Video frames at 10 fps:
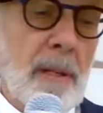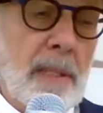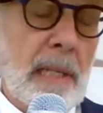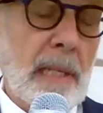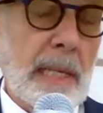
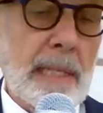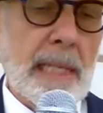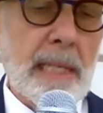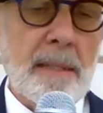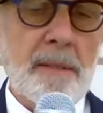constantly
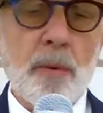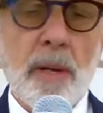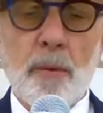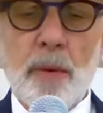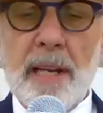tests
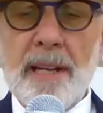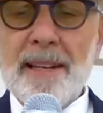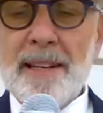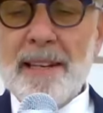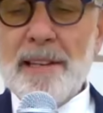where
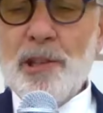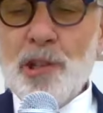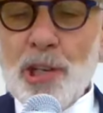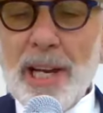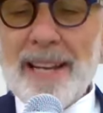we
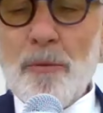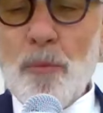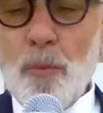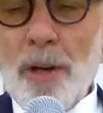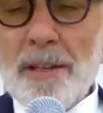check
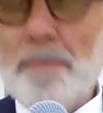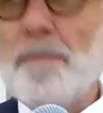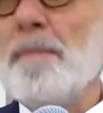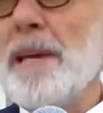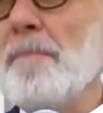what
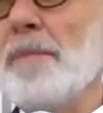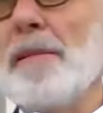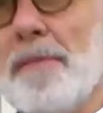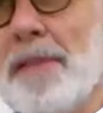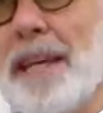people
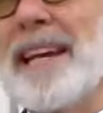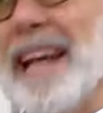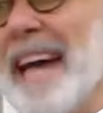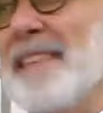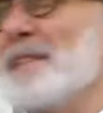think
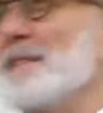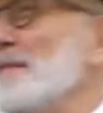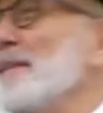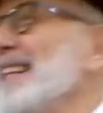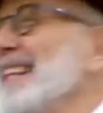others
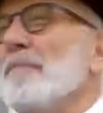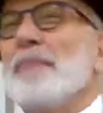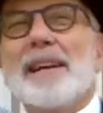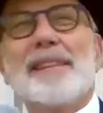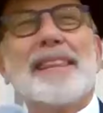feel
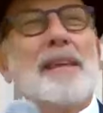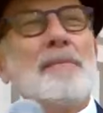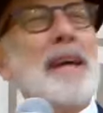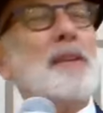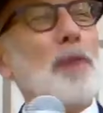about
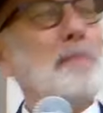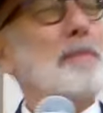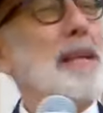them and what